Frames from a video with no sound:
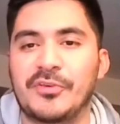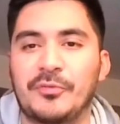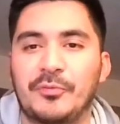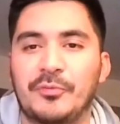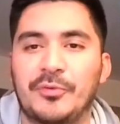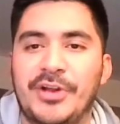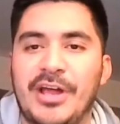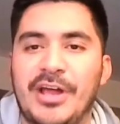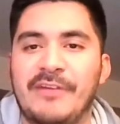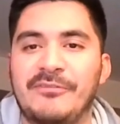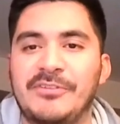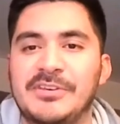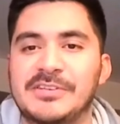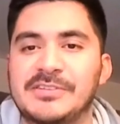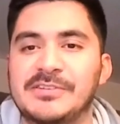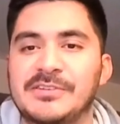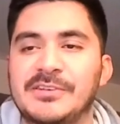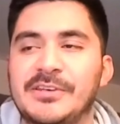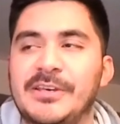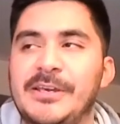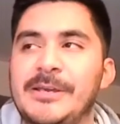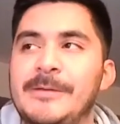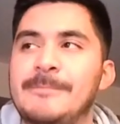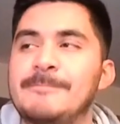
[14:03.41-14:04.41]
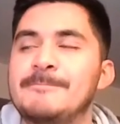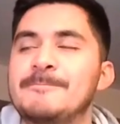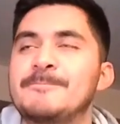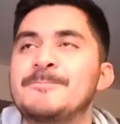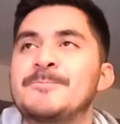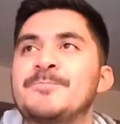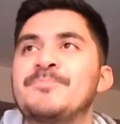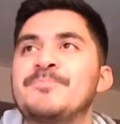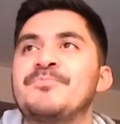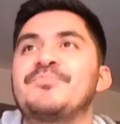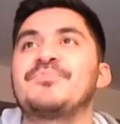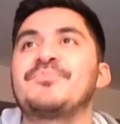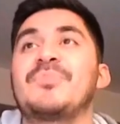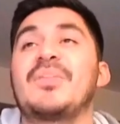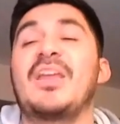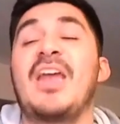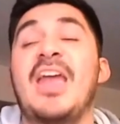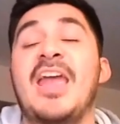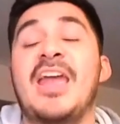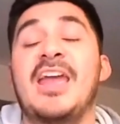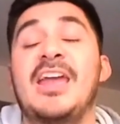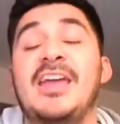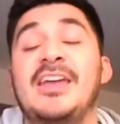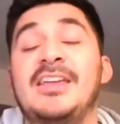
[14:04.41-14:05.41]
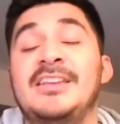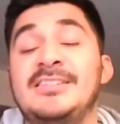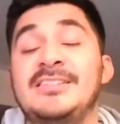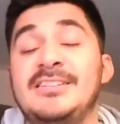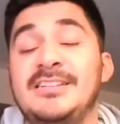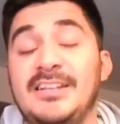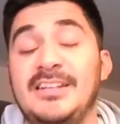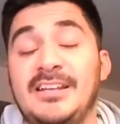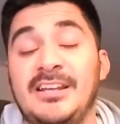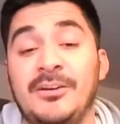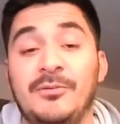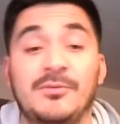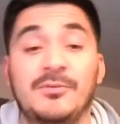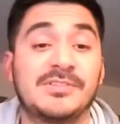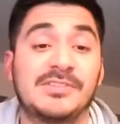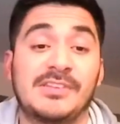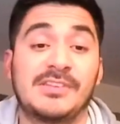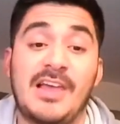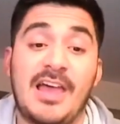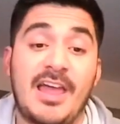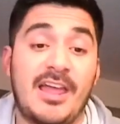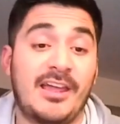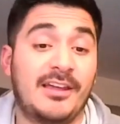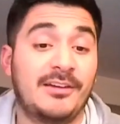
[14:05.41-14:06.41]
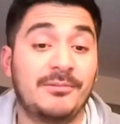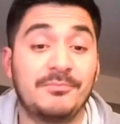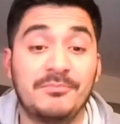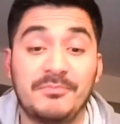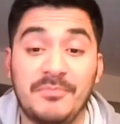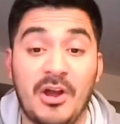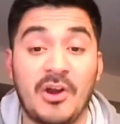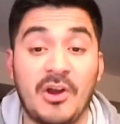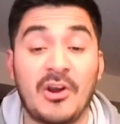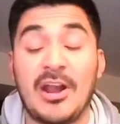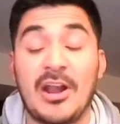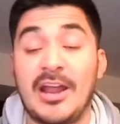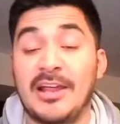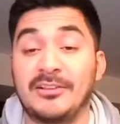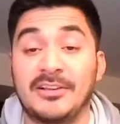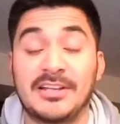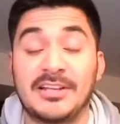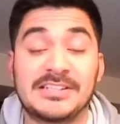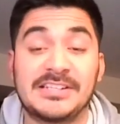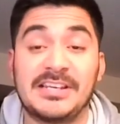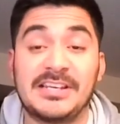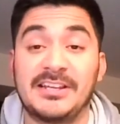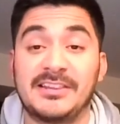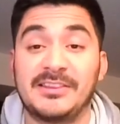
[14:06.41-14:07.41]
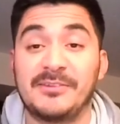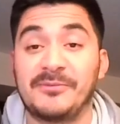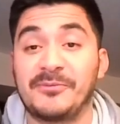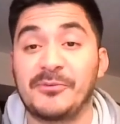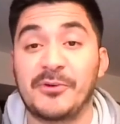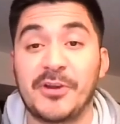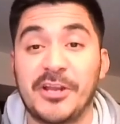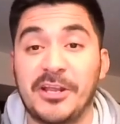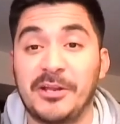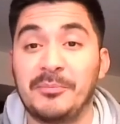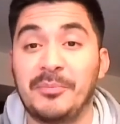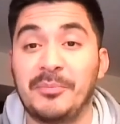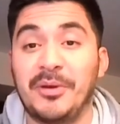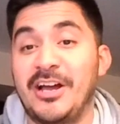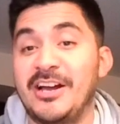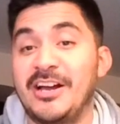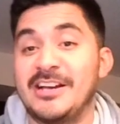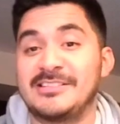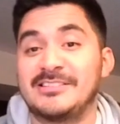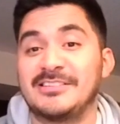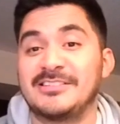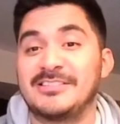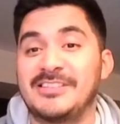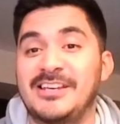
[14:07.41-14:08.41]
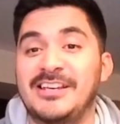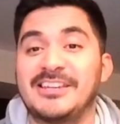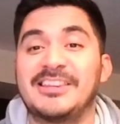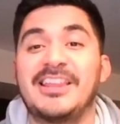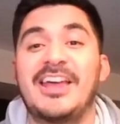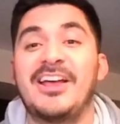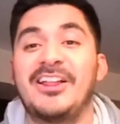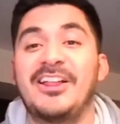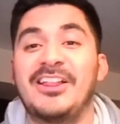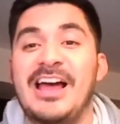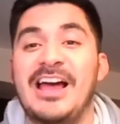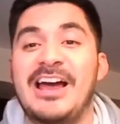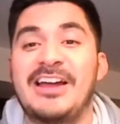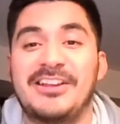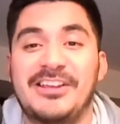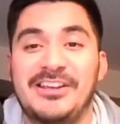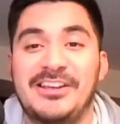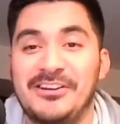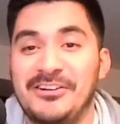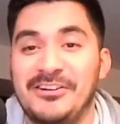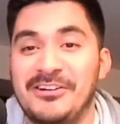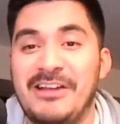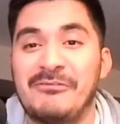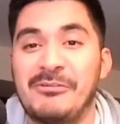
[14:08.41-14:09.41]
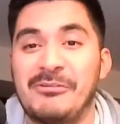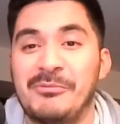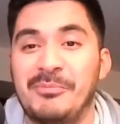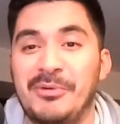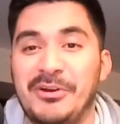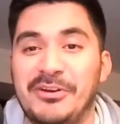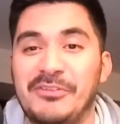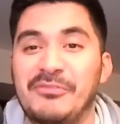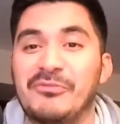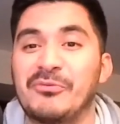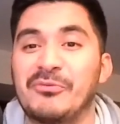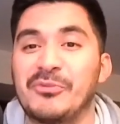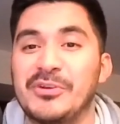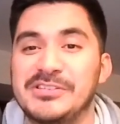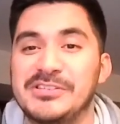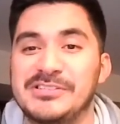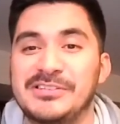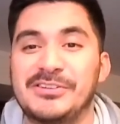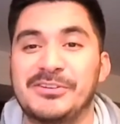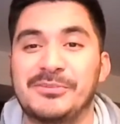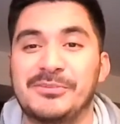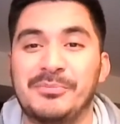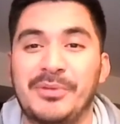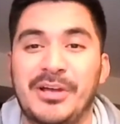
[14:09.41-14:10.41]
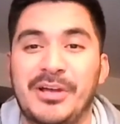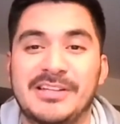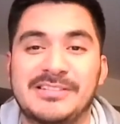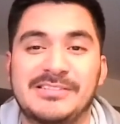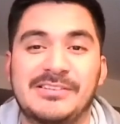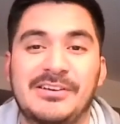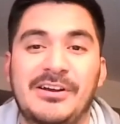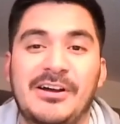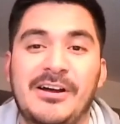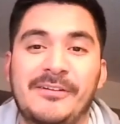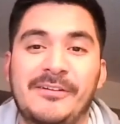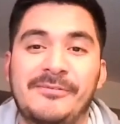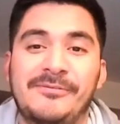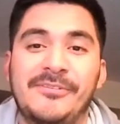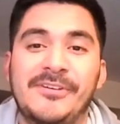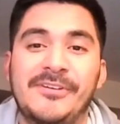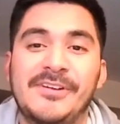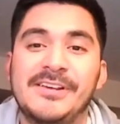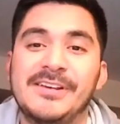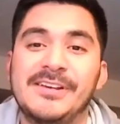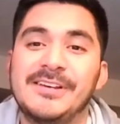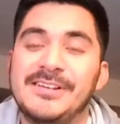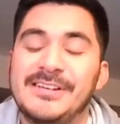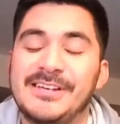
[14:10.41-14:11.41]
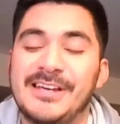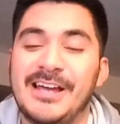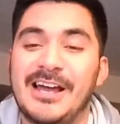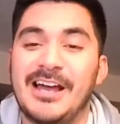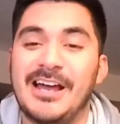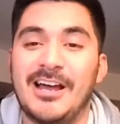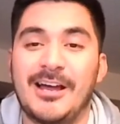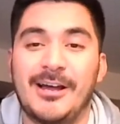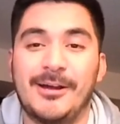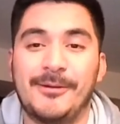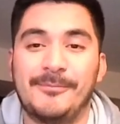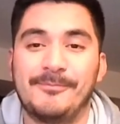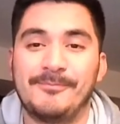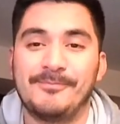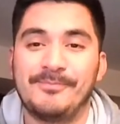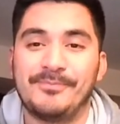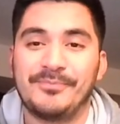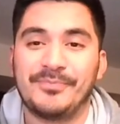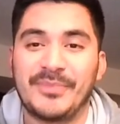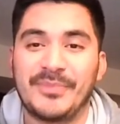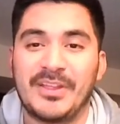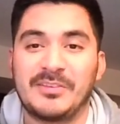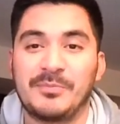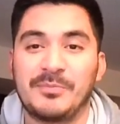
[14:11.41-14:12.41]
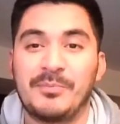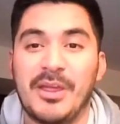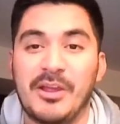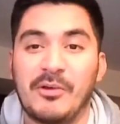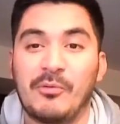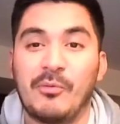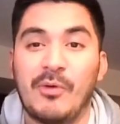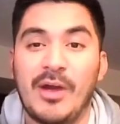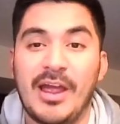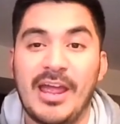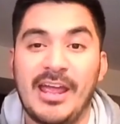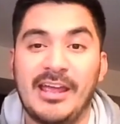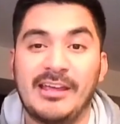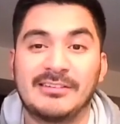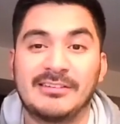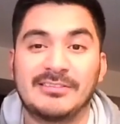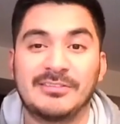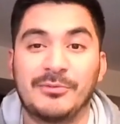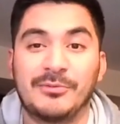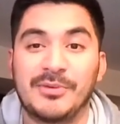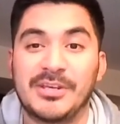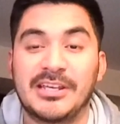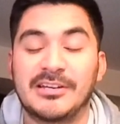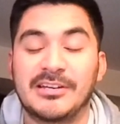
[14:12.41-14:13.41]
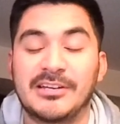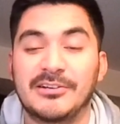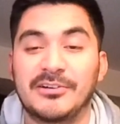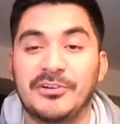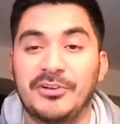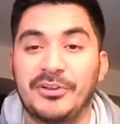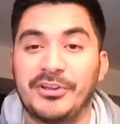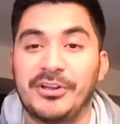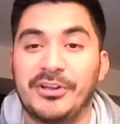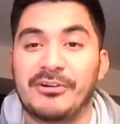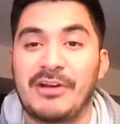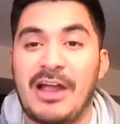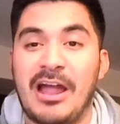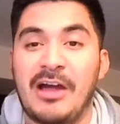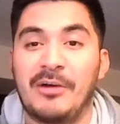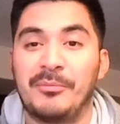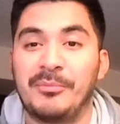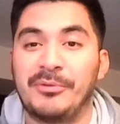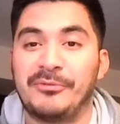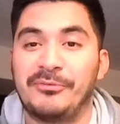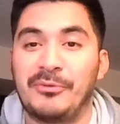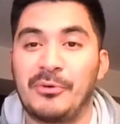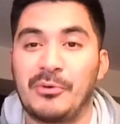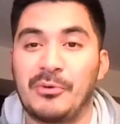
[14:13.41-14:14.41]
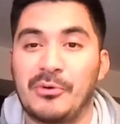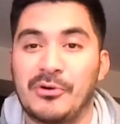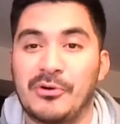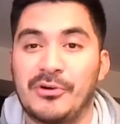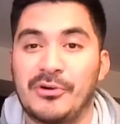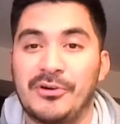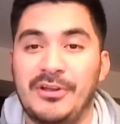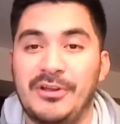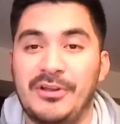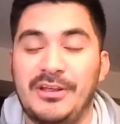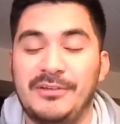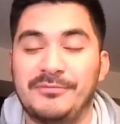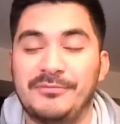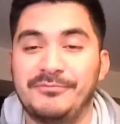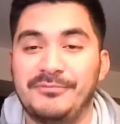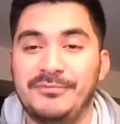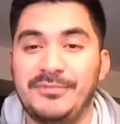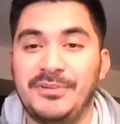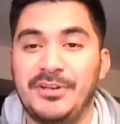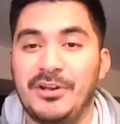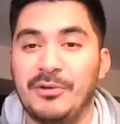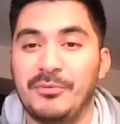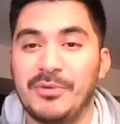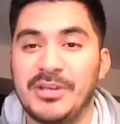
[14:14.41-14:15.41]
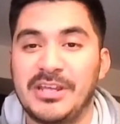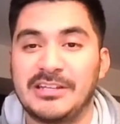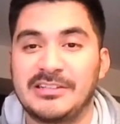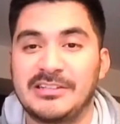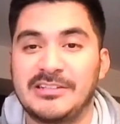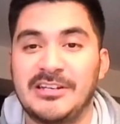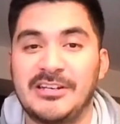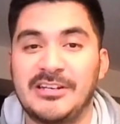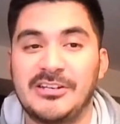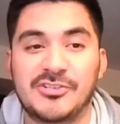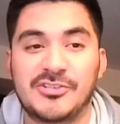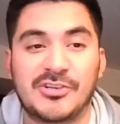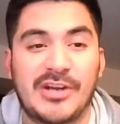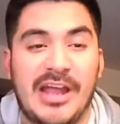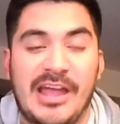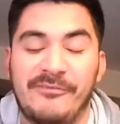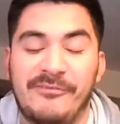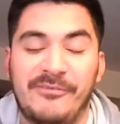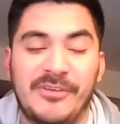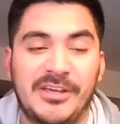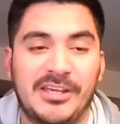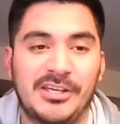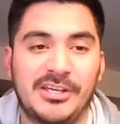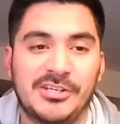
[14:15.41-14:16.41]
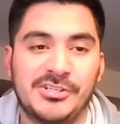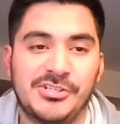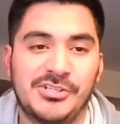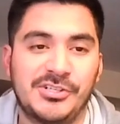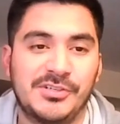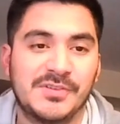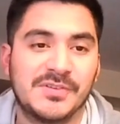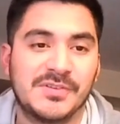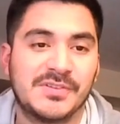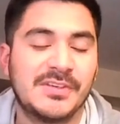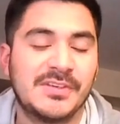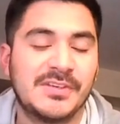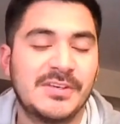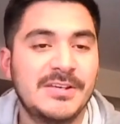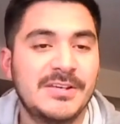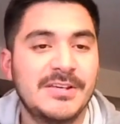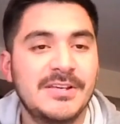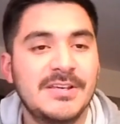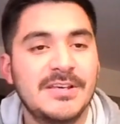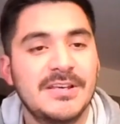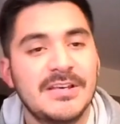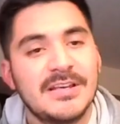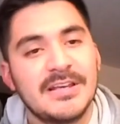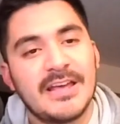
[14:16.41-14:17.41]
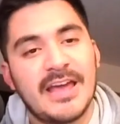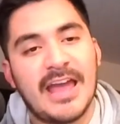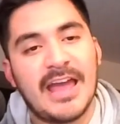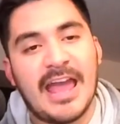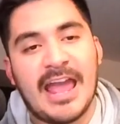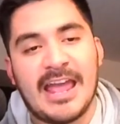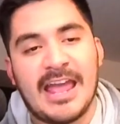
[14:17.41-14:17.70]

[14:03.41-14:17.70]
This one, obviously, and it was like, all right, let's hit the freaking bus. Let's get the hell out of here. Everybody's freezing their butts off. Um, let's make way so we can clear out before you know we get to any traffic issues. Yeah.